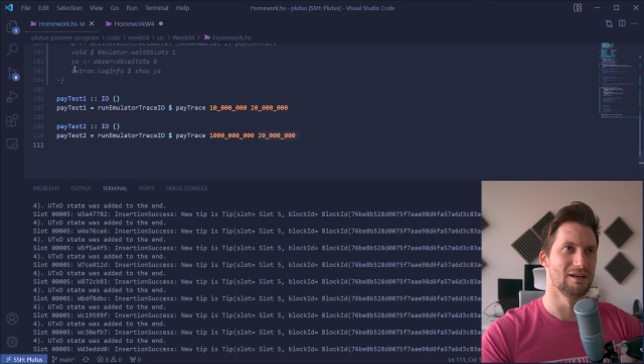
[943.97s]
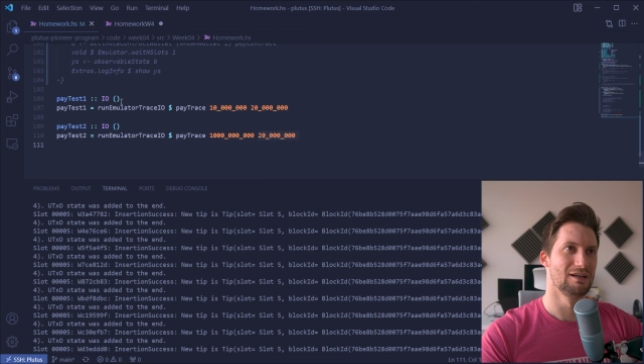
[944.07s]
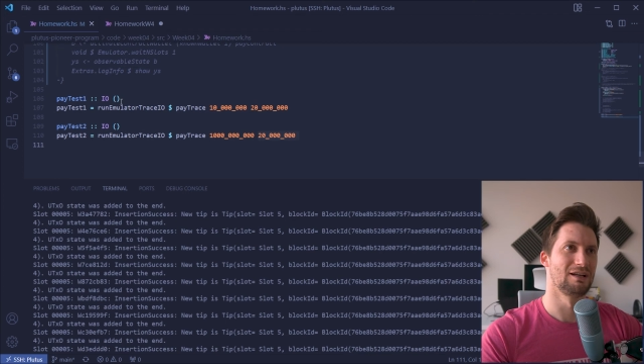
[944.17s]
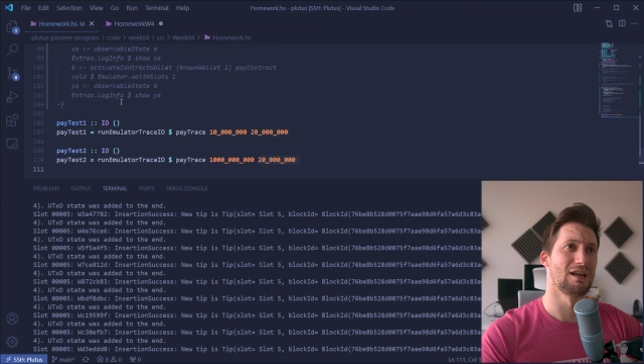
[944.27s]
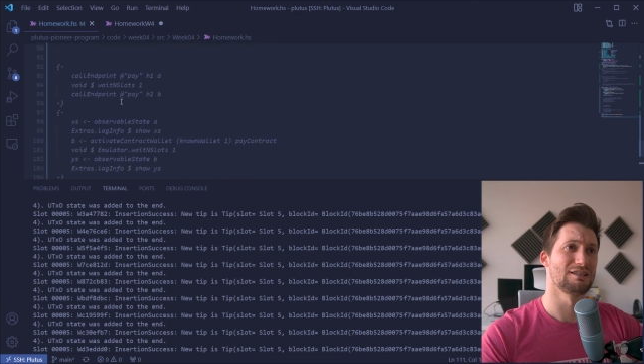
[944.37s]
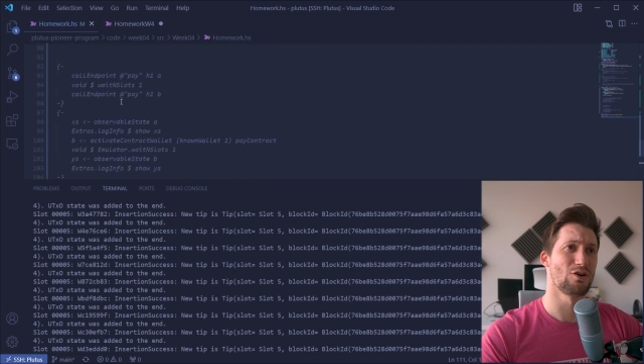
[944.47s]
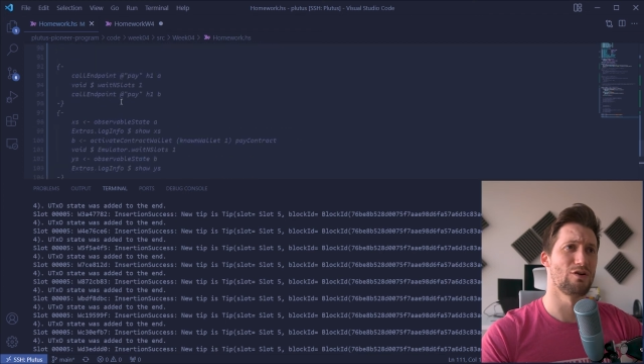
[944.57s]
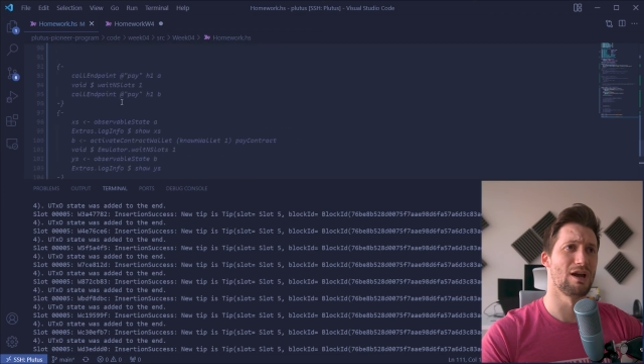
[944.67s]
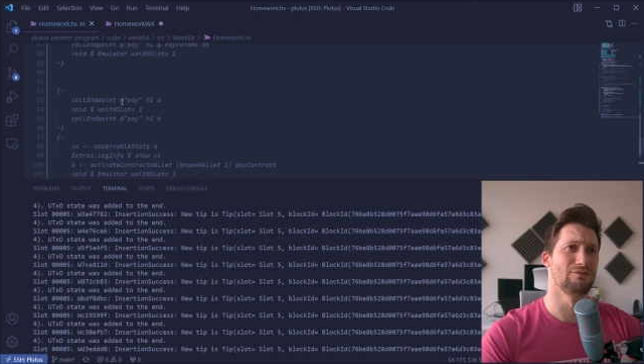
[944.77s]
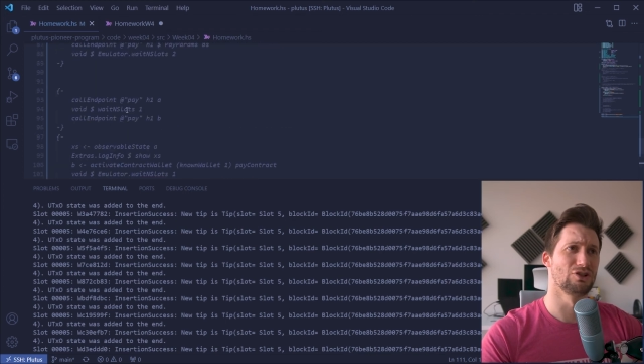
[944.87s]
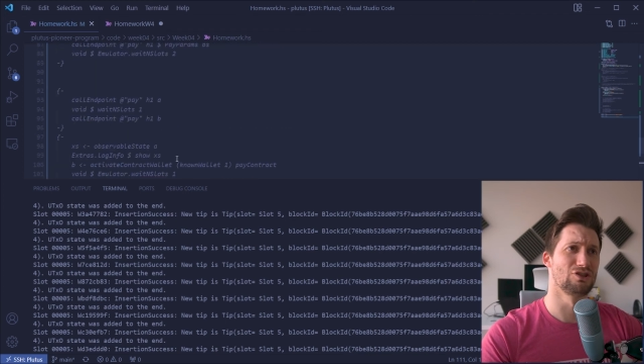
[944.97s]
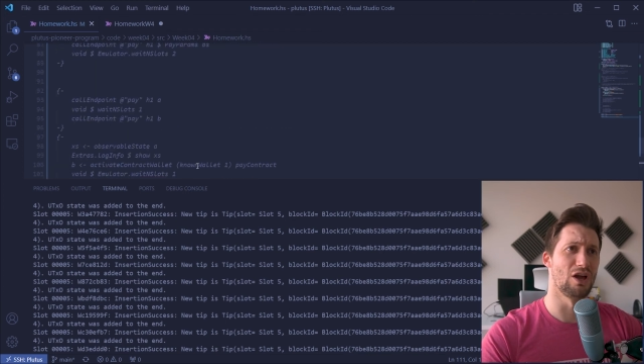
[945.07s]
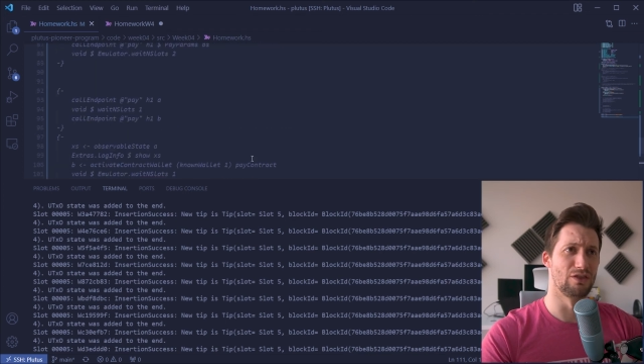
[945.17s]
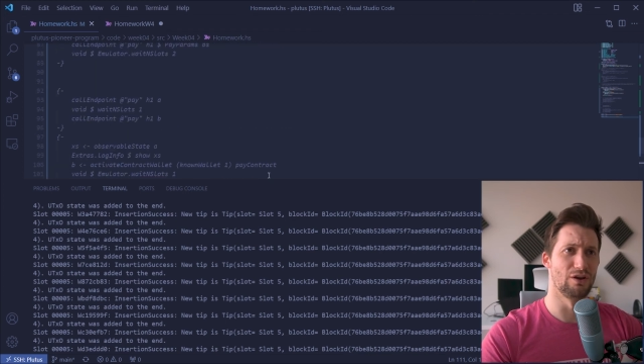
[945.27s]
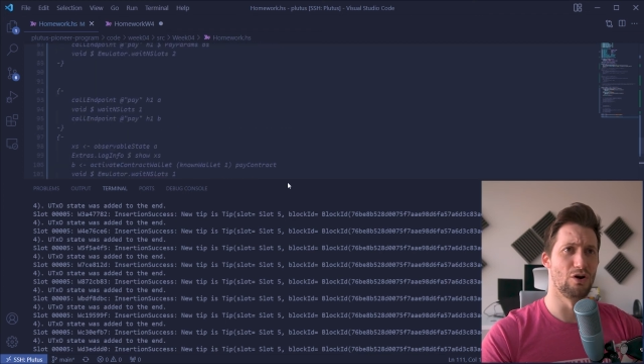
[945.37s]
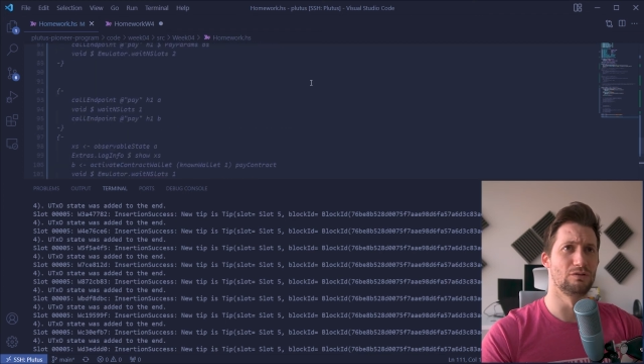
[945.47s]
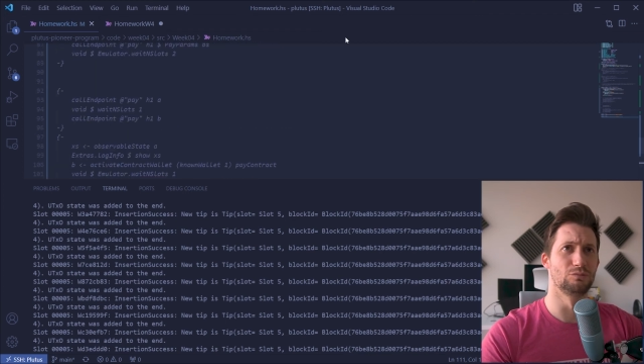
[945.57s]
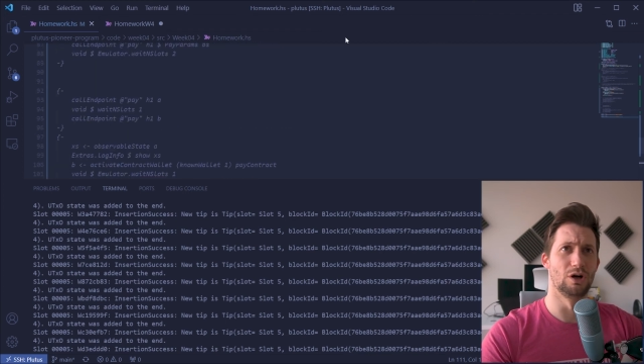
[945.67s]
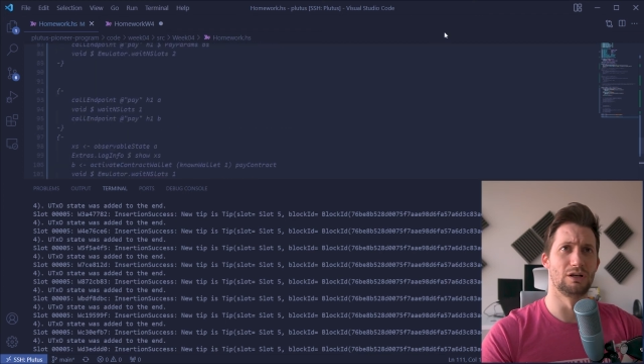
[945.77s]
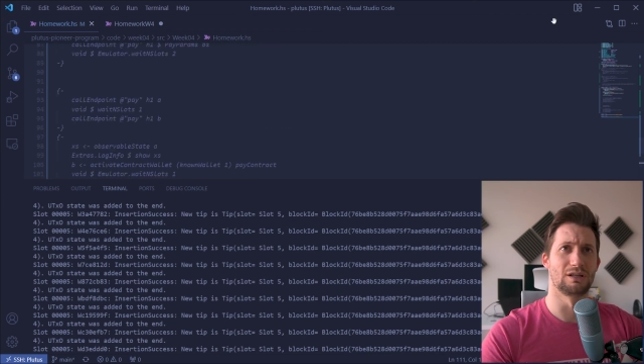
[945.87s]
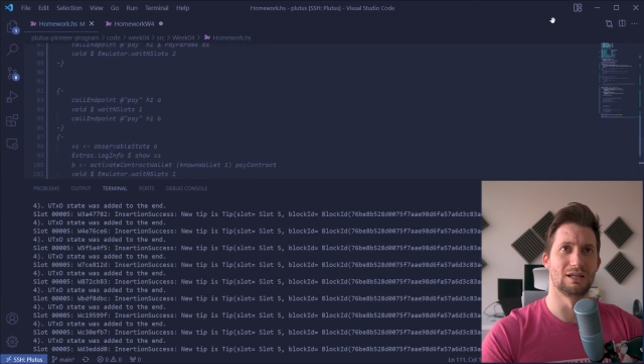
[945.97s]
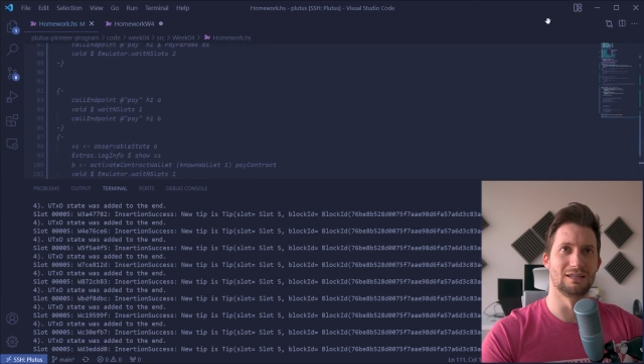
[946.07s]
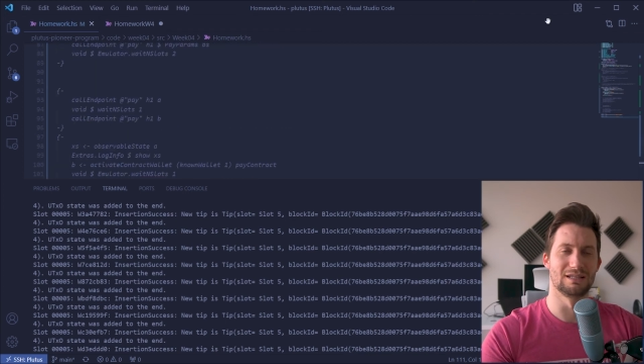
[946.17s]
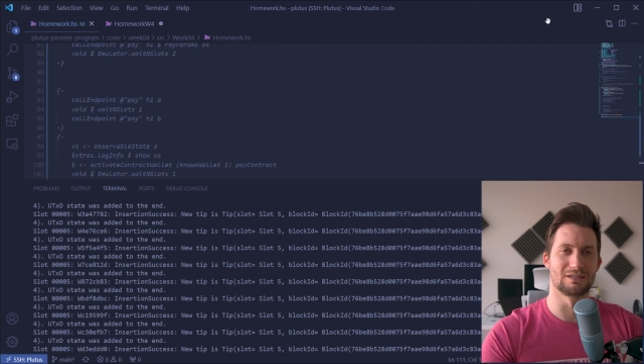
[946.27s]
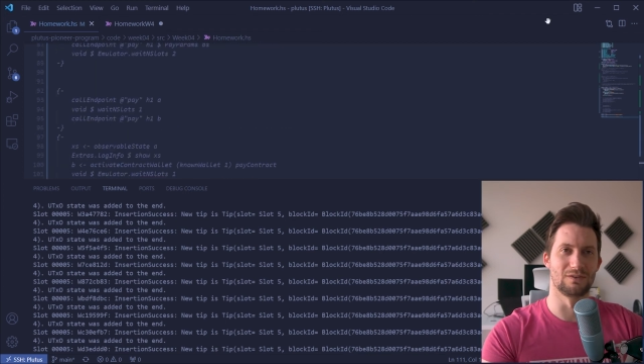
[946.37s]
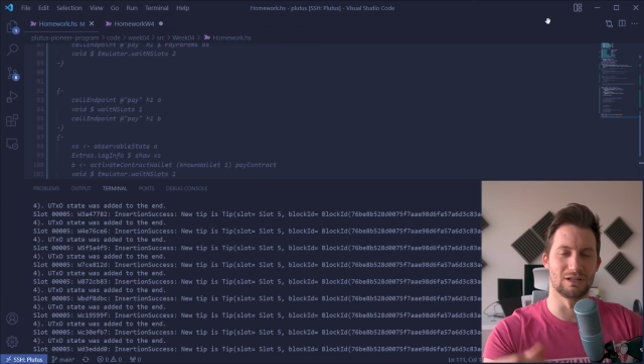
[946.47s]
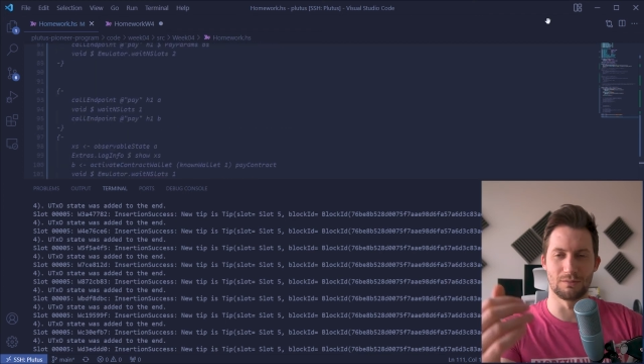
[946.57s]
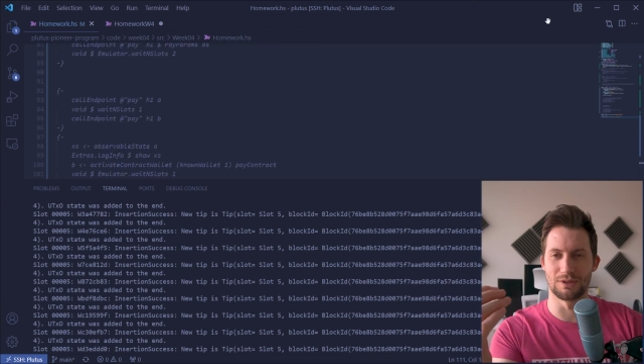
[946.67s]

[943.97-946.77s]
Okay, sorry, I've just done the homework in this video,